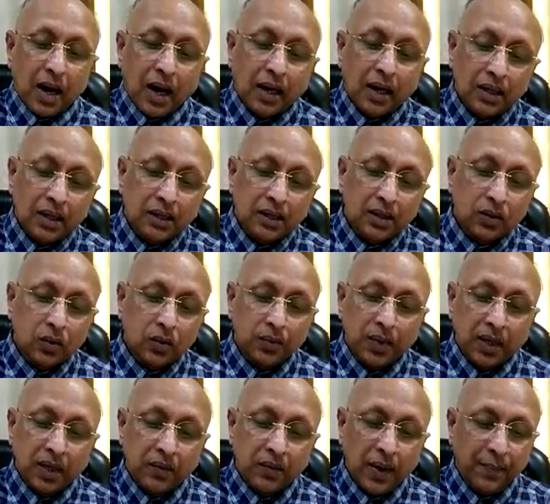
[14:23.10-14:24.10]
Another
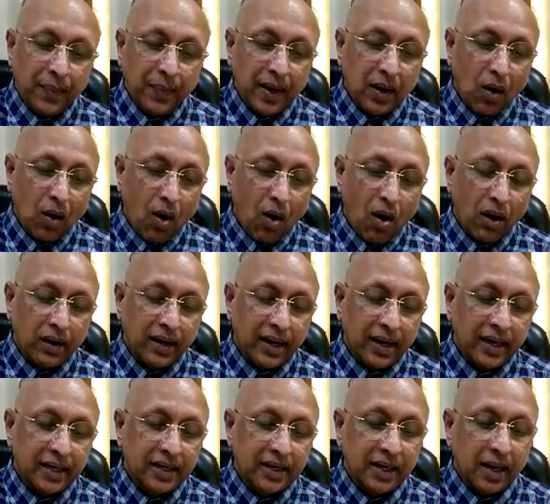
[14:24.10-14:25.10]
rubric, weeping all
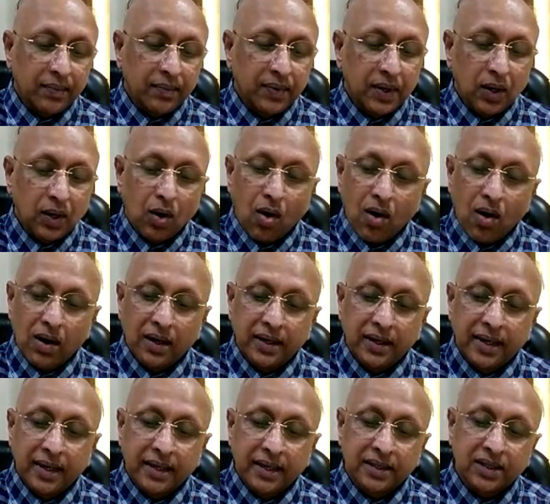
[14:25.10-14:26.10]
night, laughing all
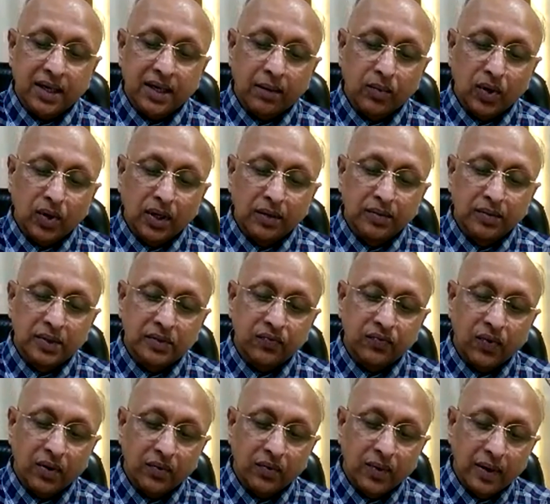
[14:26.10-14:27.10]
day. Stramonium is
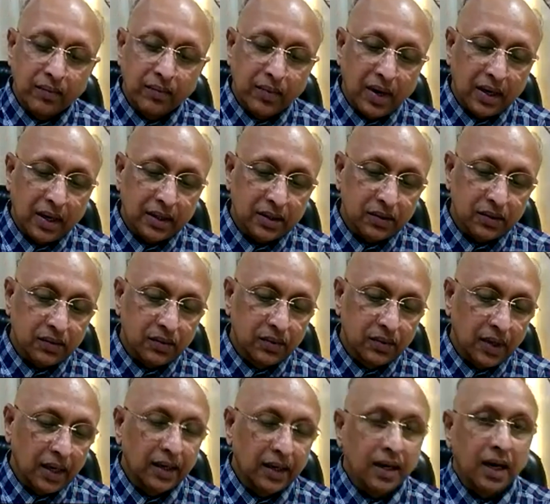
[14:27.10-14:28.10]
for one mark
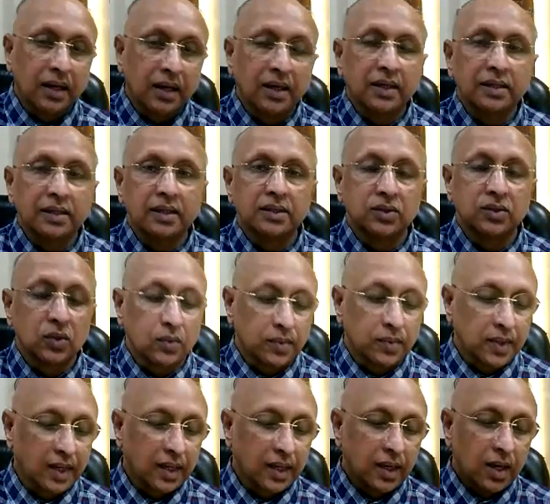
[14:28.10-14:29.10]
under this
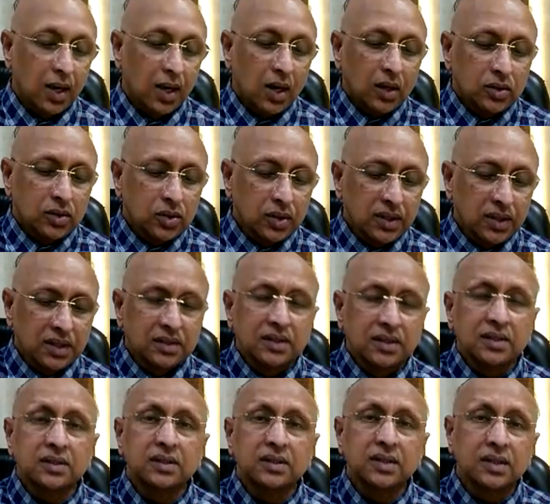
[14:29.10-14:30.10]
rubric. So
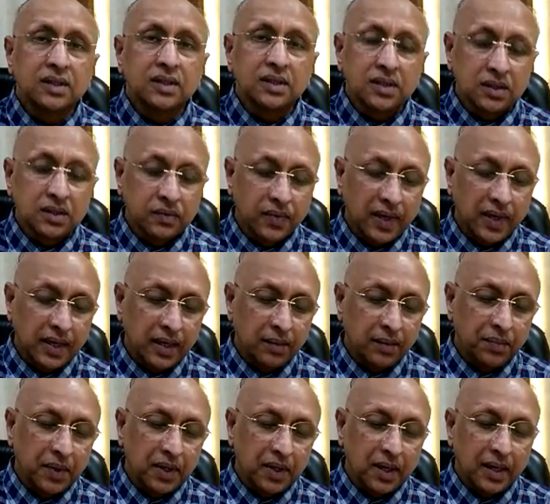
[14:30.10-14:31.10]
this is very
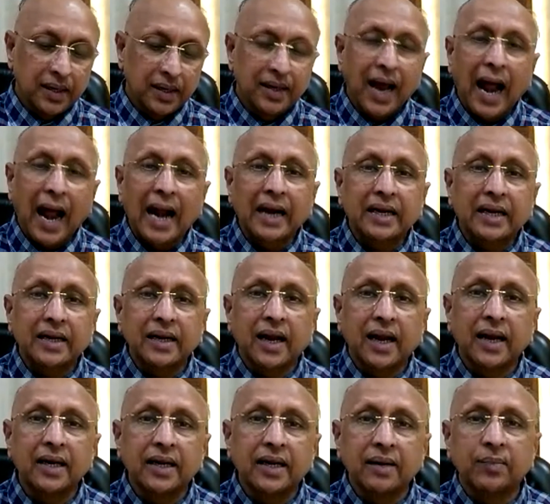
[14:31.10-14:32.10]
difficult. At
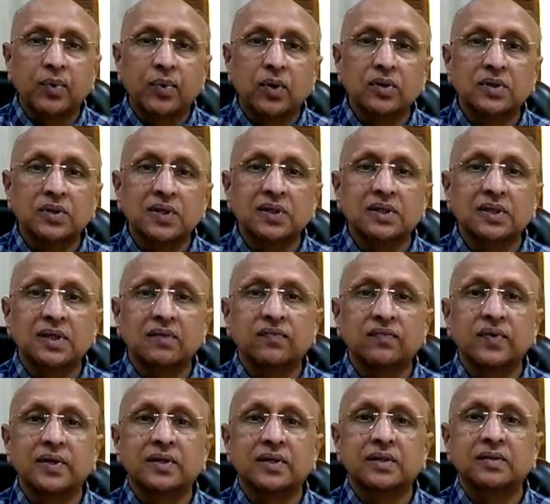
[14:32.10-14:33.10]
night approaches,
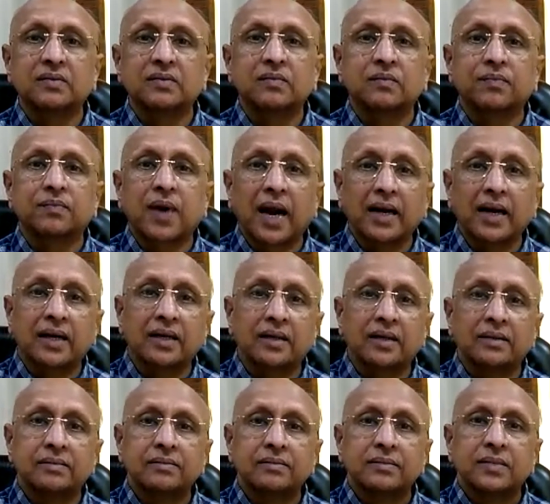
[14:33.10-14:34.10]
they feel
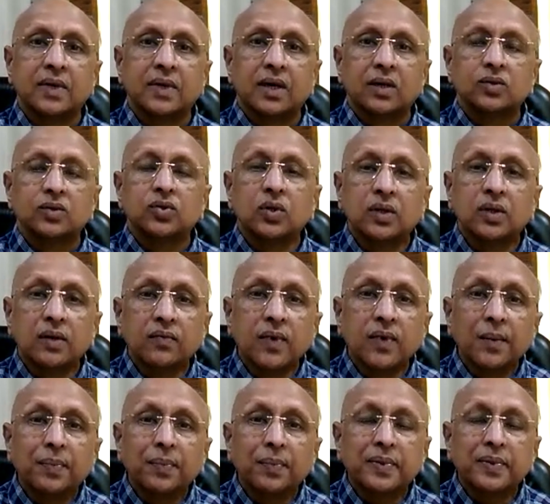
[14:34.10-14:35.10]
frightened. So they
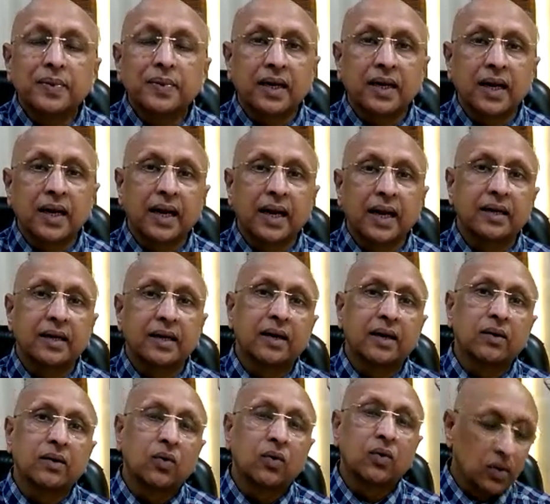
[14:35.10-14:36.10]
weep at night
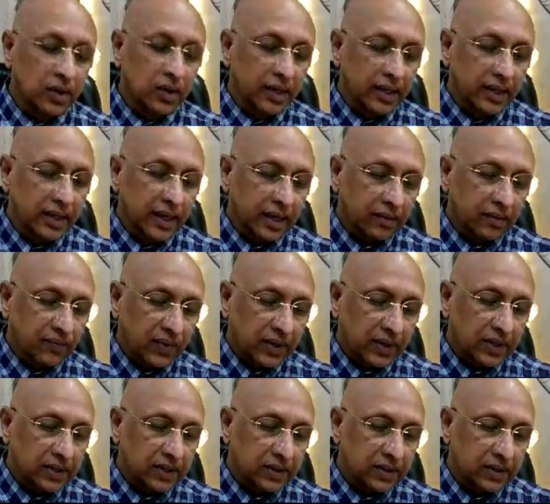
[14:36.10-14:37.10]
and whole day they are
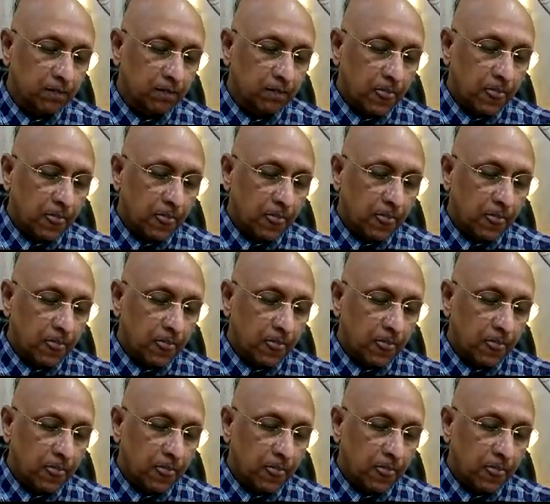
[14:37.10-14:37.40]
fresh,